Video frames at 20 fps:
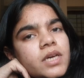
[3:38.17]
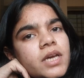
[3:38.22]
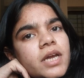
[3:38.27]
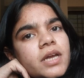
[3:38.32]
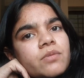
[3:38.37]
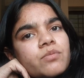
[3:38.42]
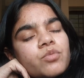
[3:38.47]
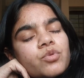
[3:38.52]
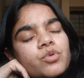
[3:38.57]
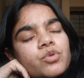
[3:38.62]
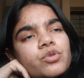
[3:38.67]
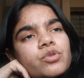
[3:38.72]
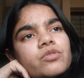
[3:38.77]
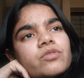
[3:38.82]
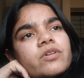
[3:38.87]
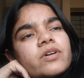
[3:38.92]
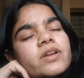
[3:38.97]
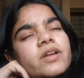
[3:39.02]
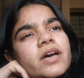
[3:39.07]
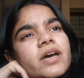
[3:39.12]
And
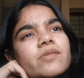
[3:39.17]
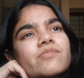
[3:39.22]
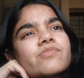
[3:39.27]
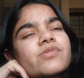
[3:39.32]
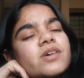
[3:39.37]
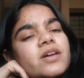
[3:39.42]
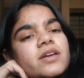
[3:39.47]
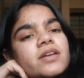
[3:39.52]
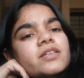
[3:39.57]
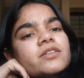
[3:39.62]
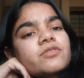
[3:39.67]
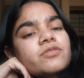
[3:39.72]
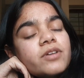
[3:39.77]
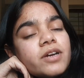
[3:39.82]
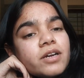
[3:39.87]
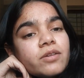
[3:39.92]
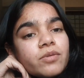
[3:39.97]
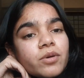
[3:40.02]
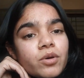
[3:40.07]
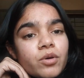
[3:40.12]
moreover, I am
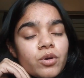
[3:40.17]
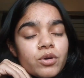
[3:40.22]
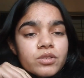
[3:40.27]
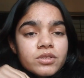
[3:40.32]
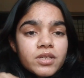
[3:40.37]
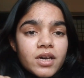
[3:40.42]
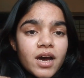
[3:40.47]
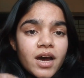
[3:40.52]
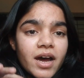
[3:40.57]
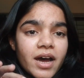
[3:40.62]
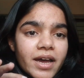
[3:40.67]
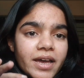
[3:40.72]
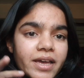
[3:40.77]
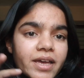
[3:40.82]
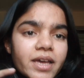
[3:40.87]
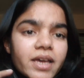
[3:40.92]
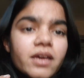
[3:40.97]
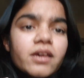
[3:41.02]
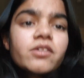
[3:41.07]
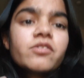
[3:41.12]
satisfied because
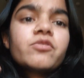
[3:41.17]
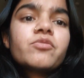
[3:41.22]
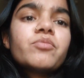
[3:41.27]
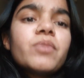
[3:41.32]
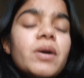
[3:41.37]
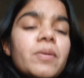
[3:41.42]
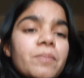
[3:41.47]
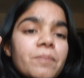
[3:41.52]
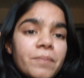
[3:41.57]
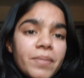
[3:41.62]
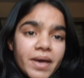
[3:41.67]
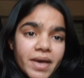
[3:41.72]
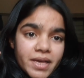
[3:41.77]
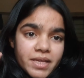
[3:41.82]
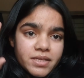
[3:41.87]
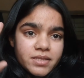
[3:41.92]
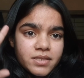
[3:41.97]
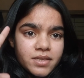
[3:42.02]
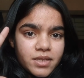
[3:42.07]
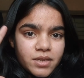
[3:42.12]
I gave my
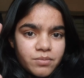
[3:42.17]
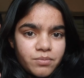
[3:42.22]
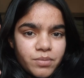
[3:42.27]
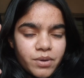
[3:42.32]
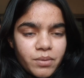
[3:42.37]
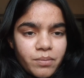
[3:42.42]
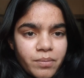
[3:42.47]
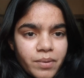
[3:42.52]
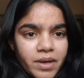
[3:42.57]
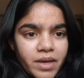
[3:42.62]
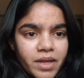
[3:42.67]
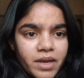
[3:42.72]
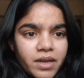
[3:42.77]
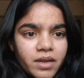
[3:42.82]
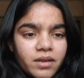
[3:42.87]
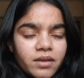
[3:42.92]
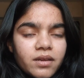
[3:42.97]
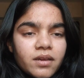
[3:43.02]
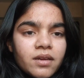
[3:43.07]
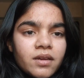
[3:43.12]
best in
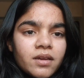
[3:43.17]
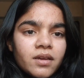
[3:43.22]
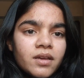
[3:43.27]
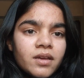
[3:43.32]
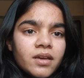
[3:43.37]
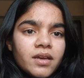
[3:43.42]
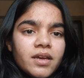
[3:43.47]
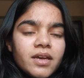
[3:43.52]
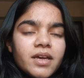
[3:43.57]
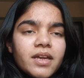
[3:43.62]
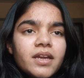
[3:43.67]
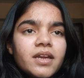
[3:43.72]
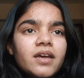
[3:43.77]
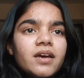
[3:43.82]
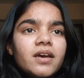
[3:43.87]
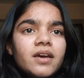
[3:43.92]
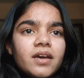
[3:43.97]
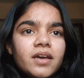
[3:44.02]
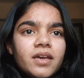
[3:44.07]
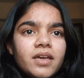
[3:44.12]
preparing
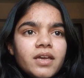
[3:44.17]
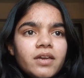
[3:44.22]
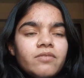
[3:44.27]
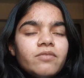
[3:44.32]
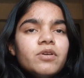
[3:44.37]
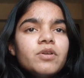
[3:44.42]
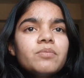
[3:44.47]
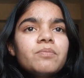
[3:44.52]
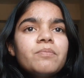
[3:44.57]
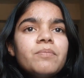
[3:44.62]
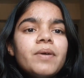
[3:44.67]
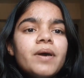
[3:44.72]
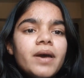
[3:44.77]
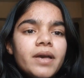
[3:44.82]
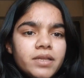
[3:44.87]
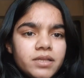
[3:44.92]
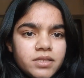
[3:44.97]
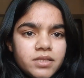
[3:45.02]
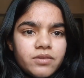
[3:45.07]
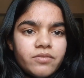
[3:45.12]
and even
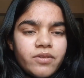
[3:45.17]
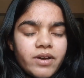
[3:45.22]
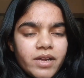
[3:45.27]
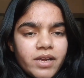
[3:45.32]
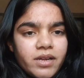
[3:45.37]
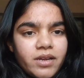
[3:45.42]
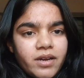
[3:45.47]
best while